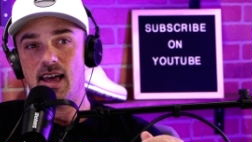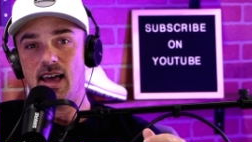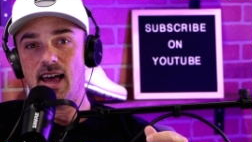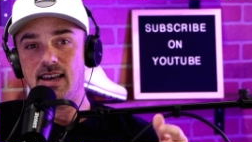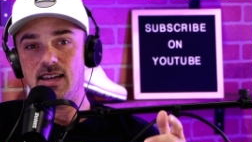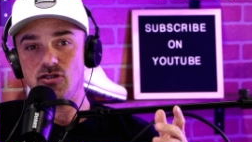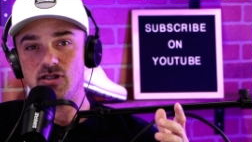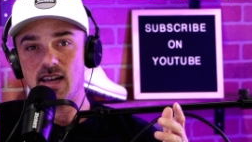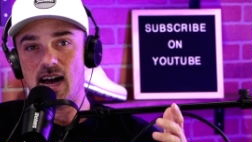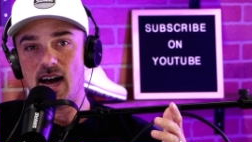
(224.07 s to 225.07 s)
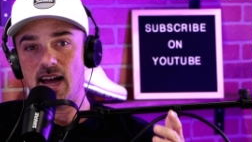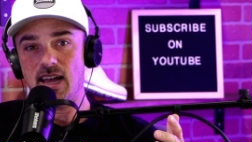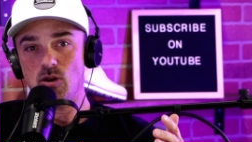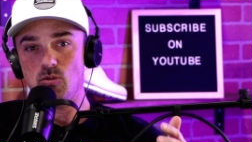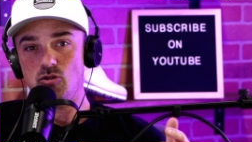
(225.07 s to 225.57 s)
and here's a
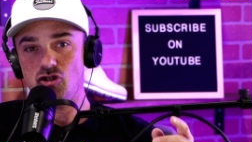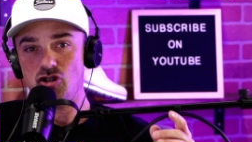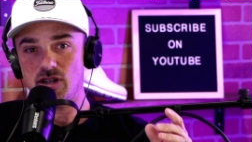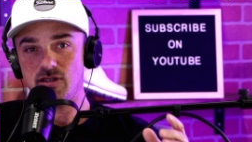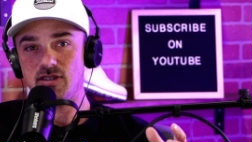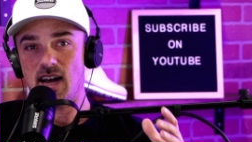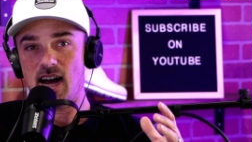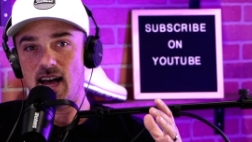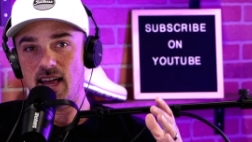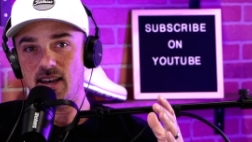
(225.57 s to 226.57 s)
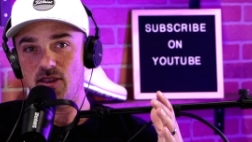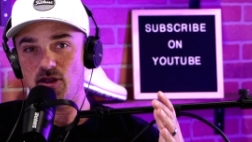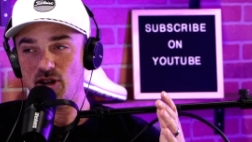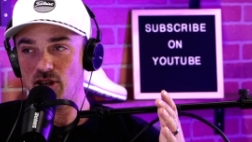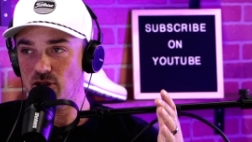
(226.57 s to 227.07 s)
guy who just got
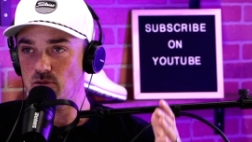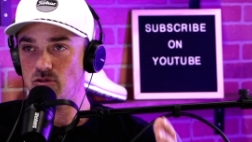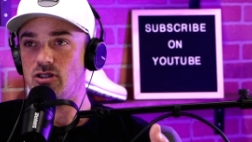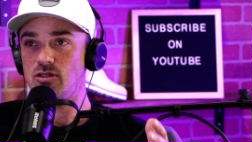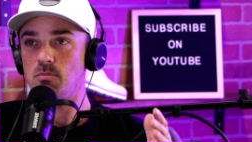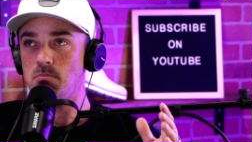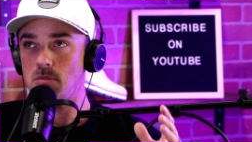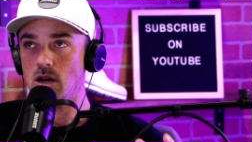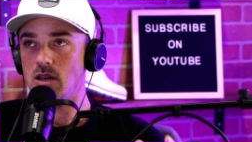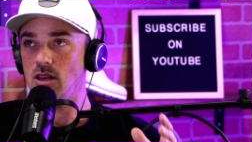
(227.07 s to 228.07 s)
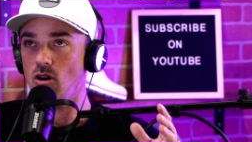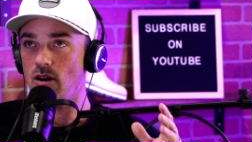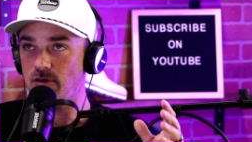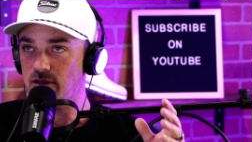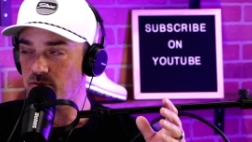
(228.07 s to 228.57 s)
the hugest monkey
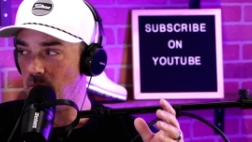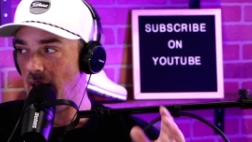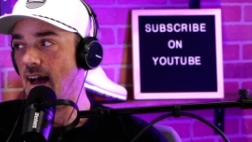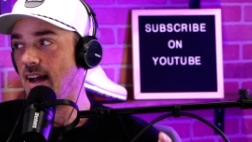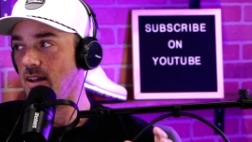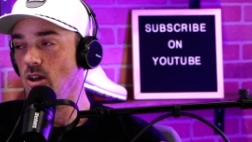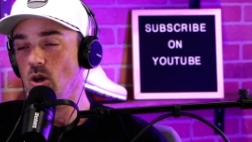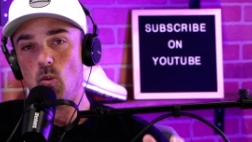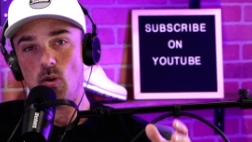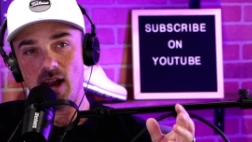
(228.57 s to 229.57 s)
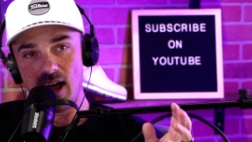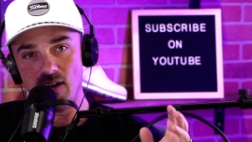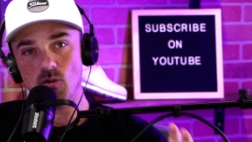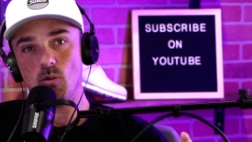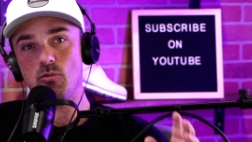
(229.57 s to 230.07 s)
off his back. Yeah. What
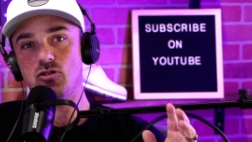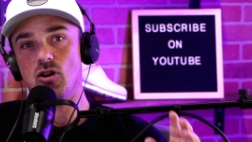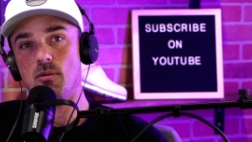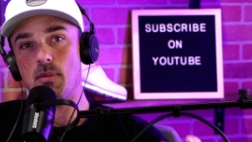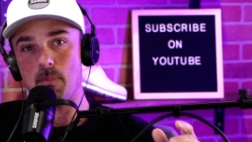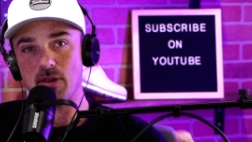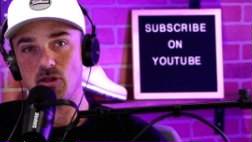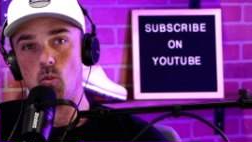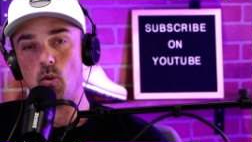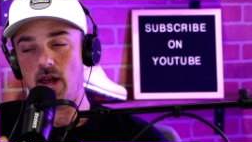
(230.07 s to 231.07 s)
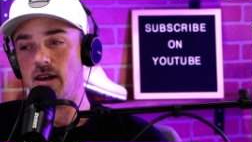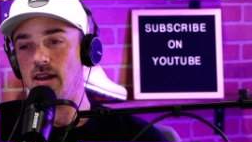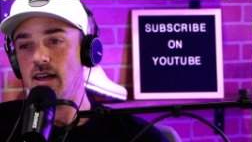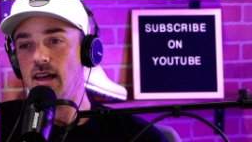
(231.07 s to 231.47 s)
everyone was talking about the win.